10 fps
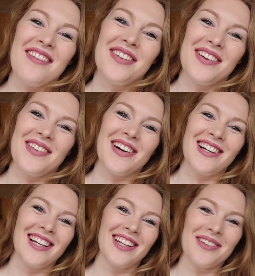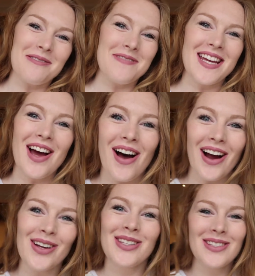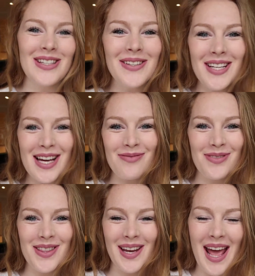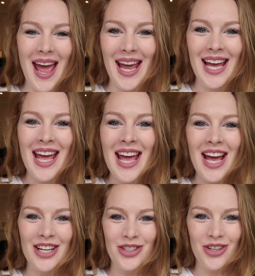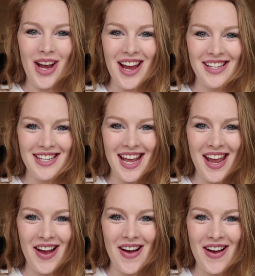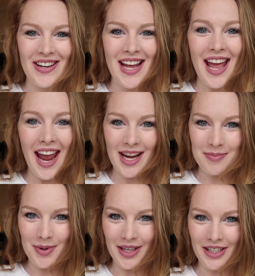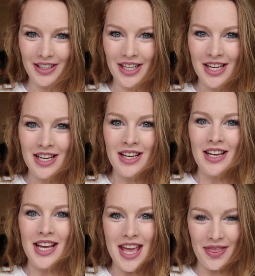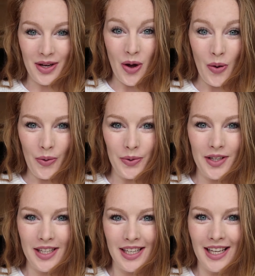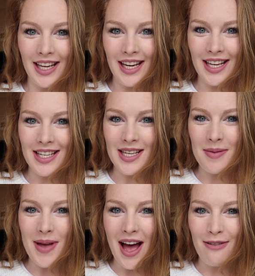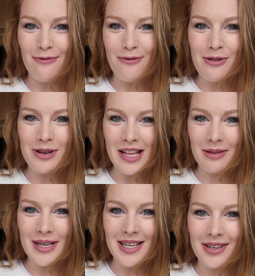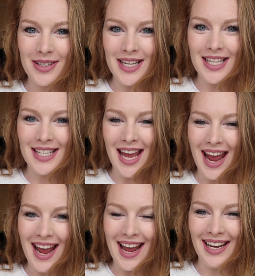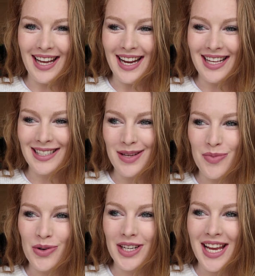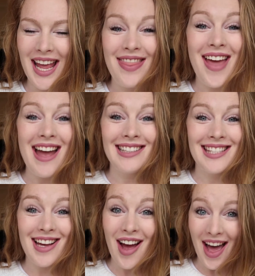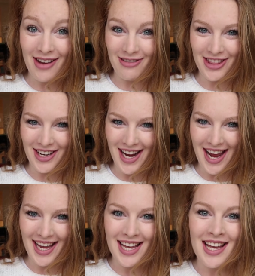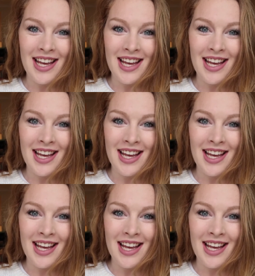everyone! We are suiting up for the day and trying to take on Edinburgh in the cold. It is about 43 degrees and it is the morning, and that is the high for the day.